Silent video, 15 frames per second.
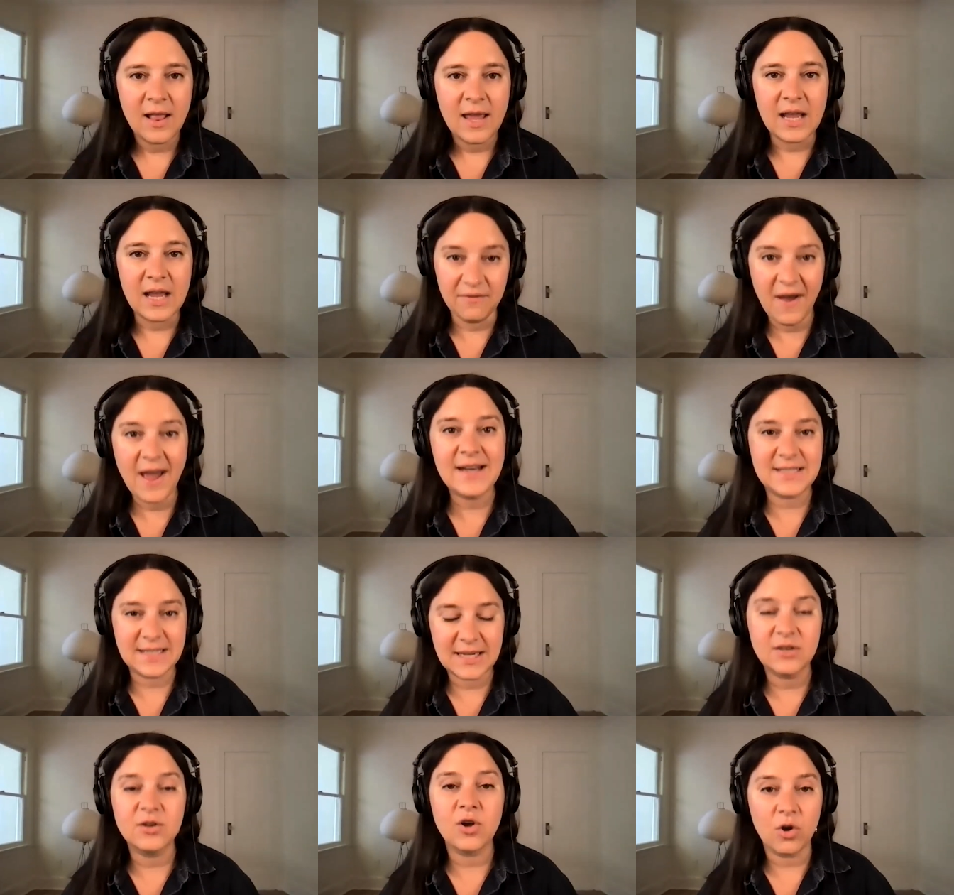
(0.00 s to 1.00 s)
If I
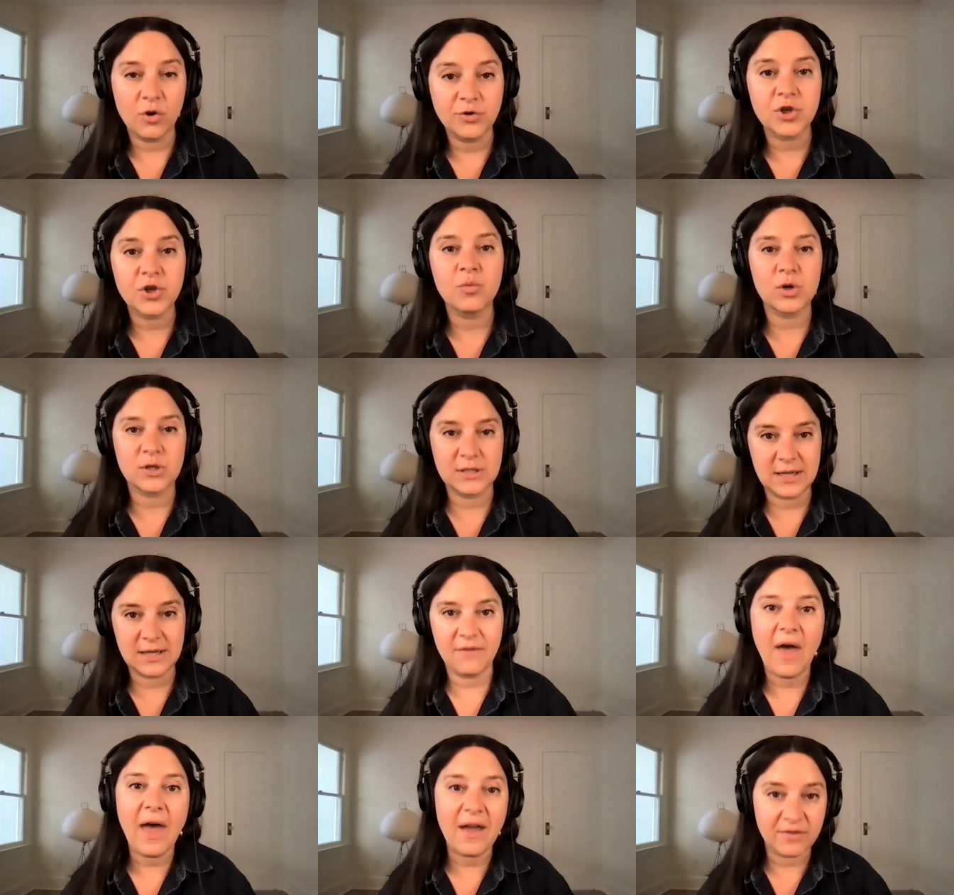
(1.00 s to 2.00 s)
did culture war
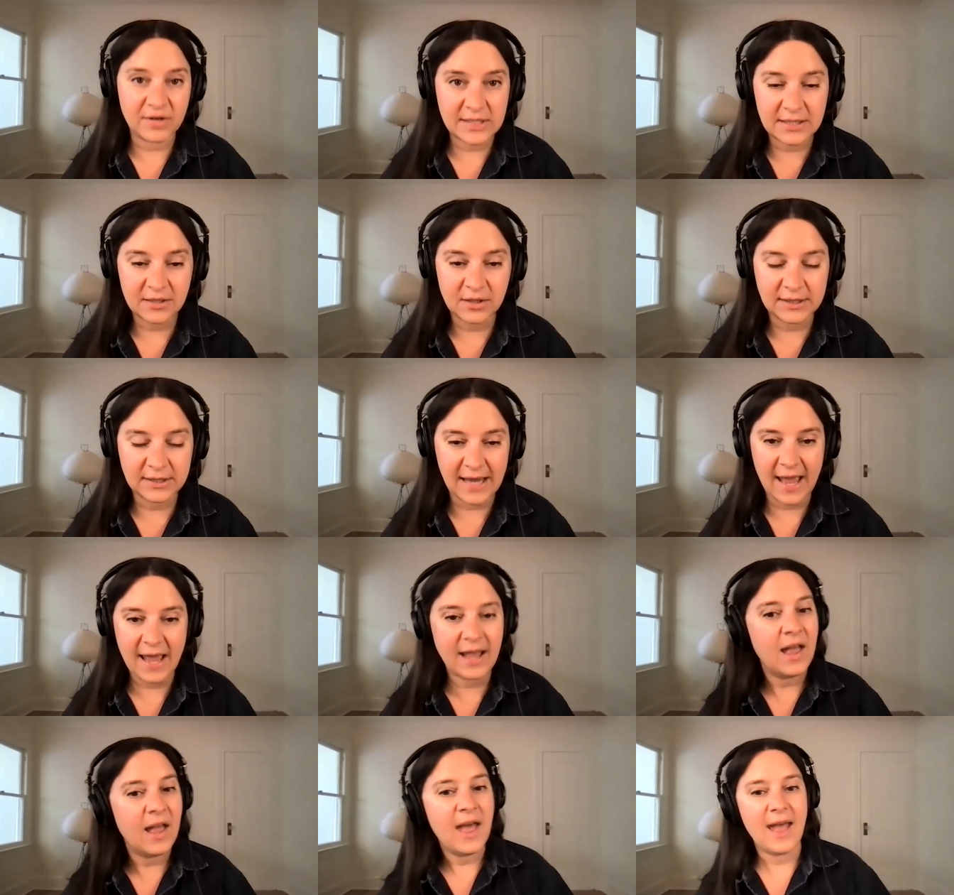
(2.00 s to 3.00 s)
stuff every single
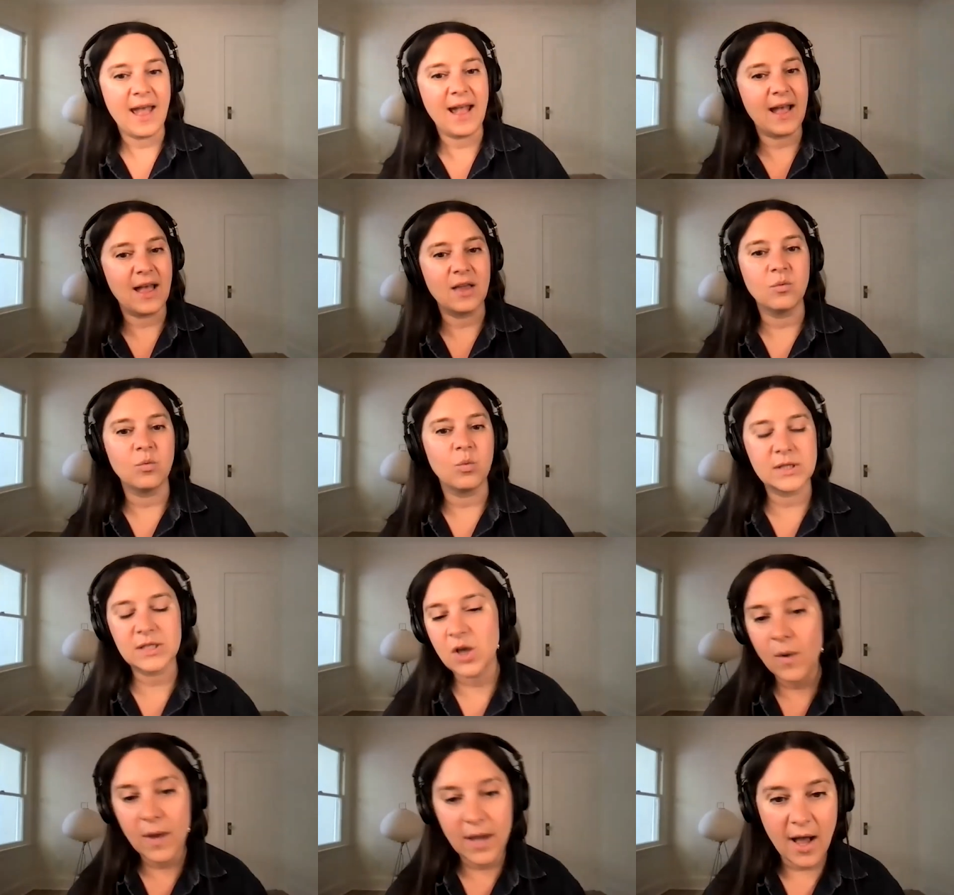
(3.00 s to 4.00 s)
day and what's
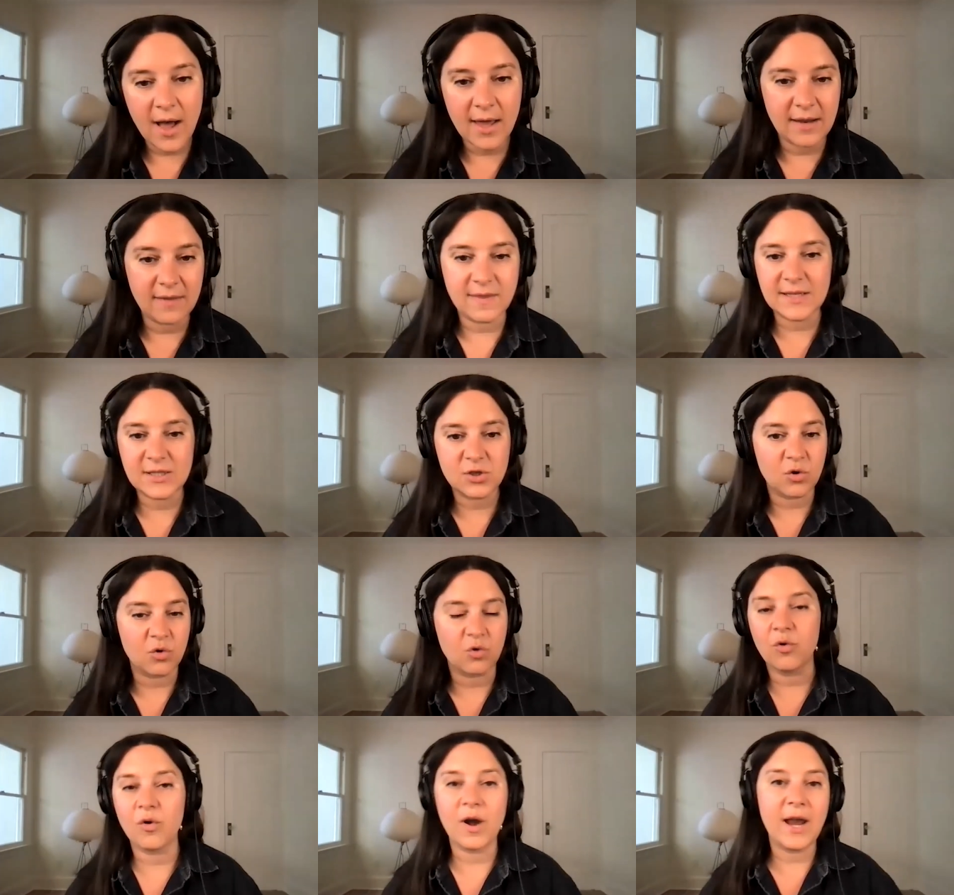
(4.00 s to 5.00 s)
going on at this
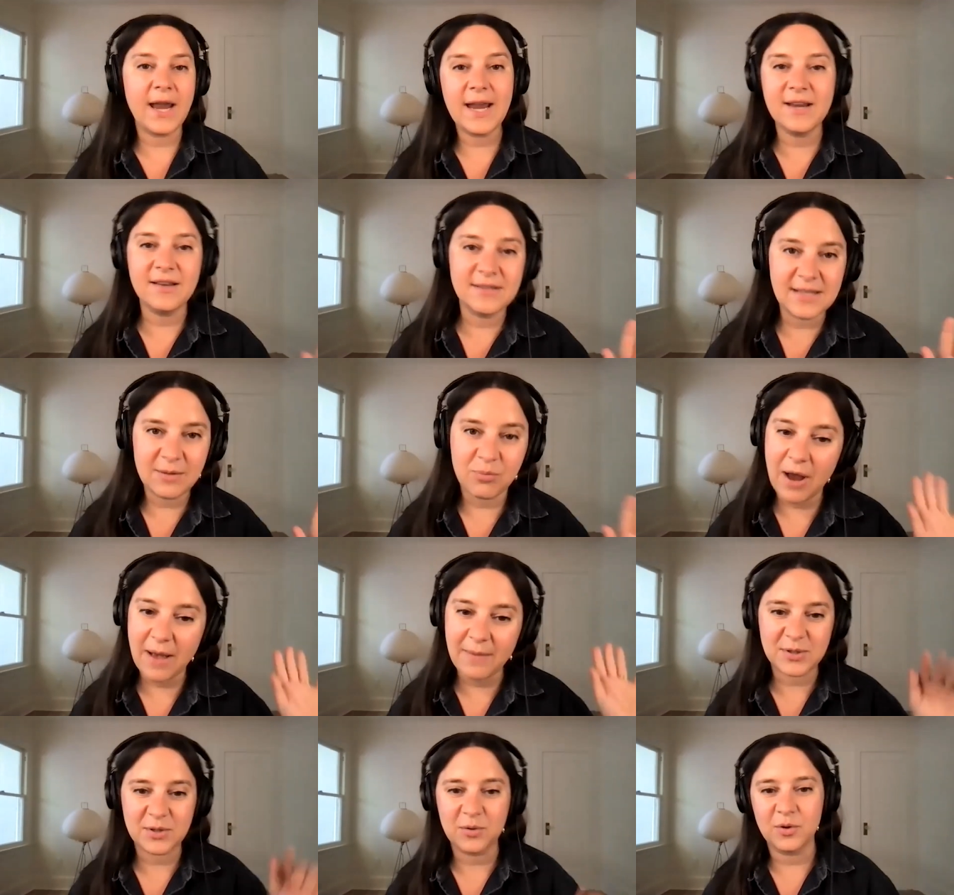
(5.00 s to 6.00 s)
crazy
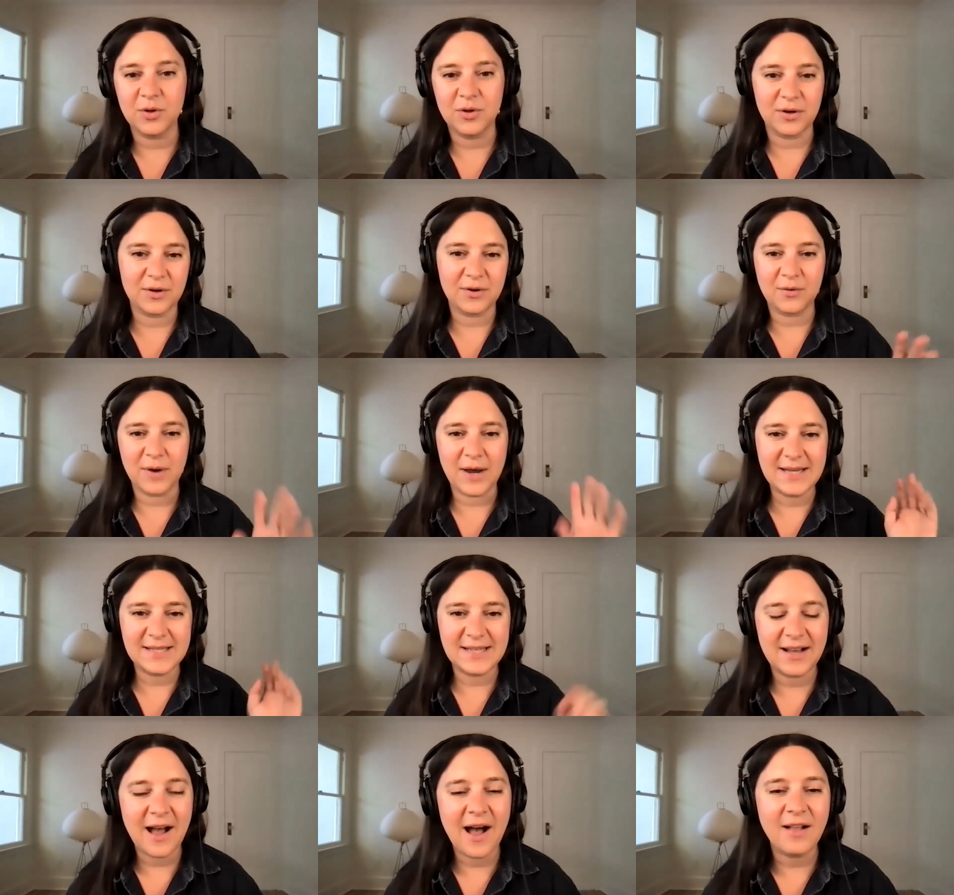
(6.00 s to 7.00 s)
prep school or
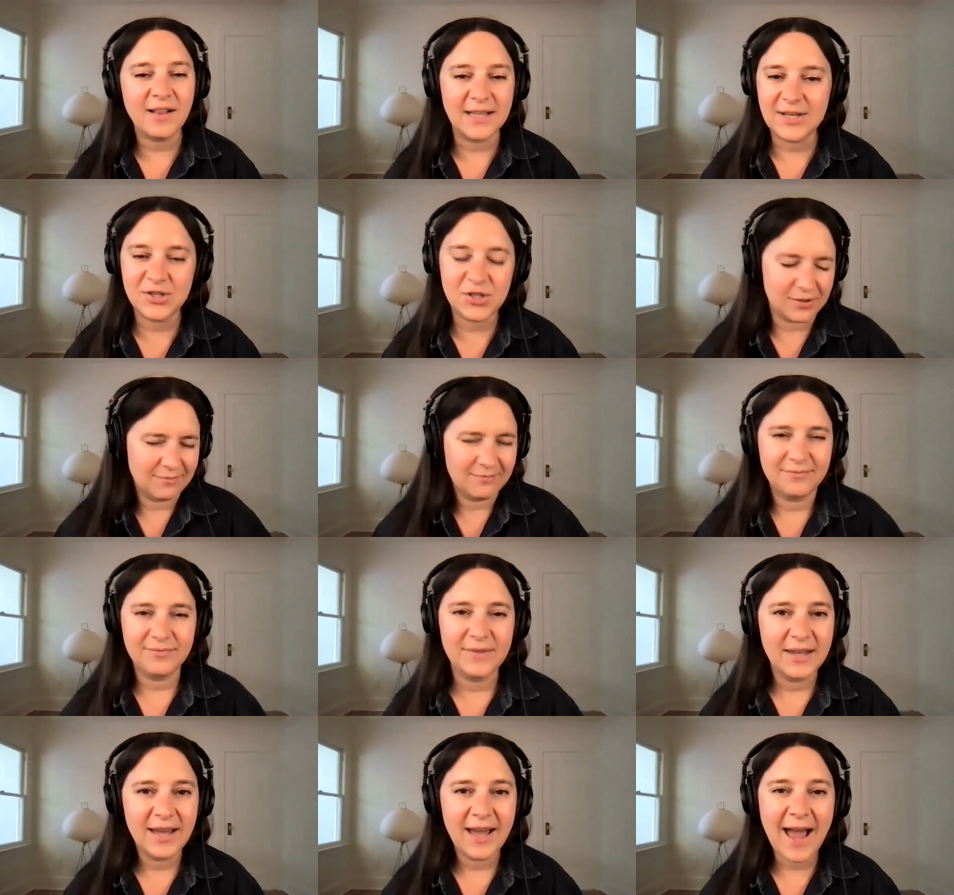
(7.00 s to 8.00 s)
crazy college,
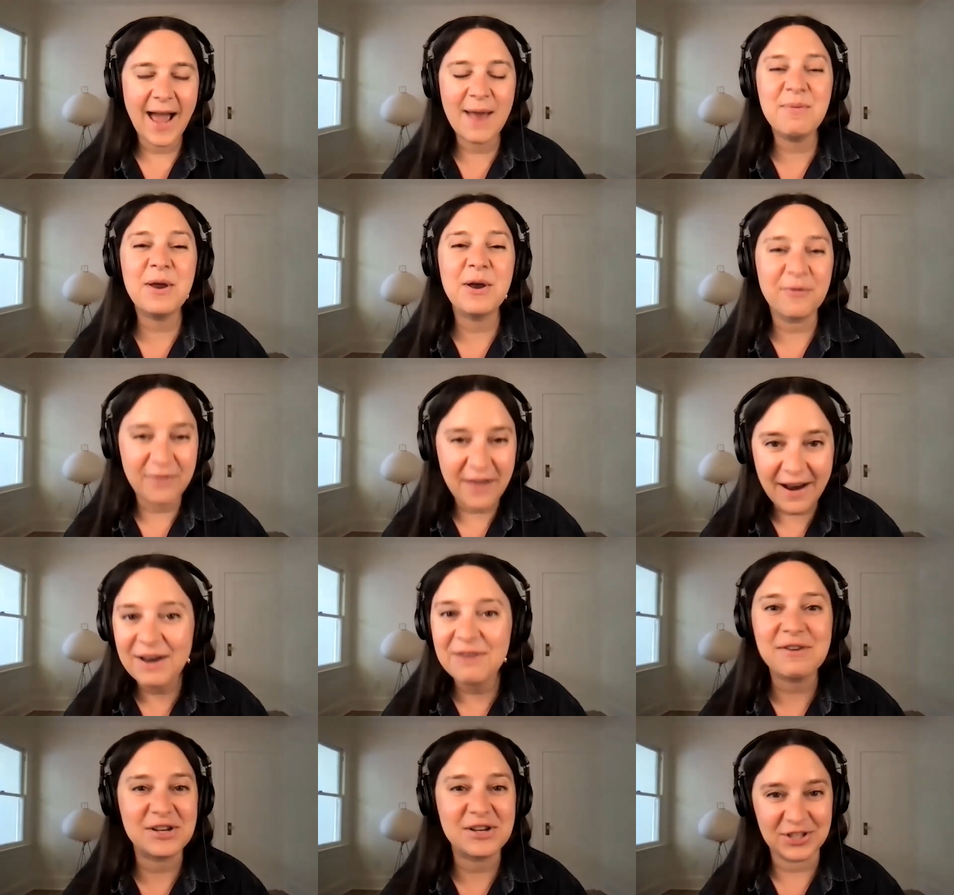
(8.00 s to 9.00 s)
I'd be a
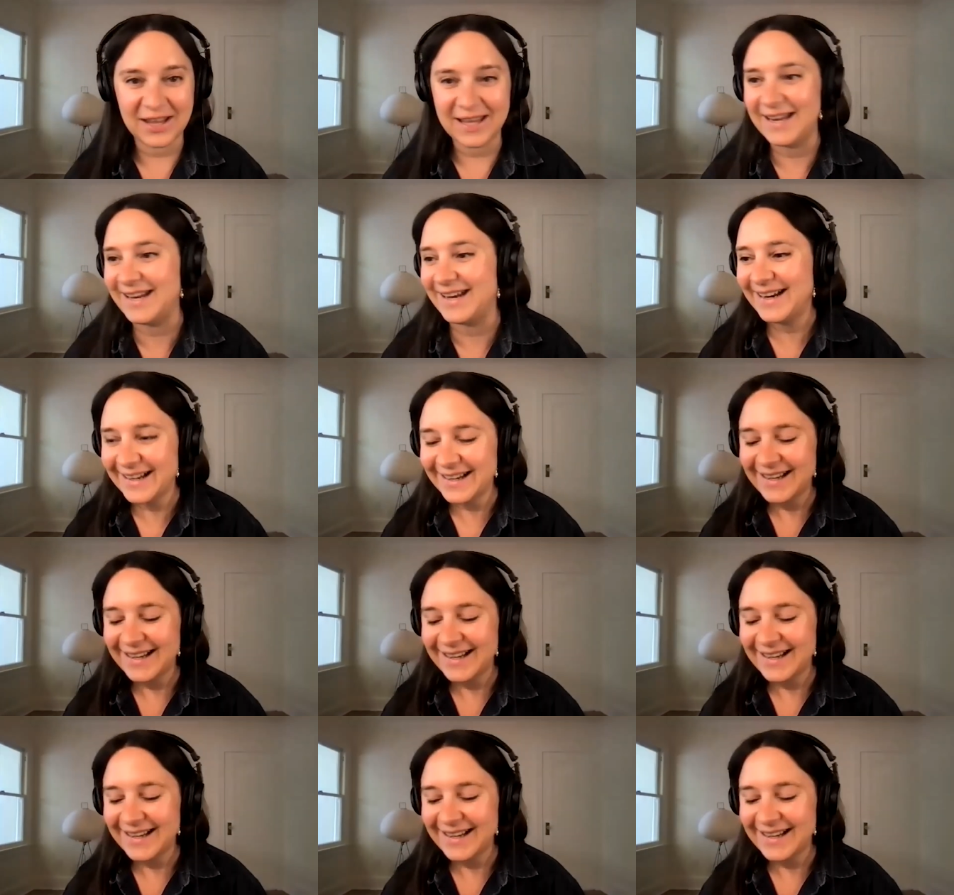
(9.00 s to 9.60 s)
very rich lady.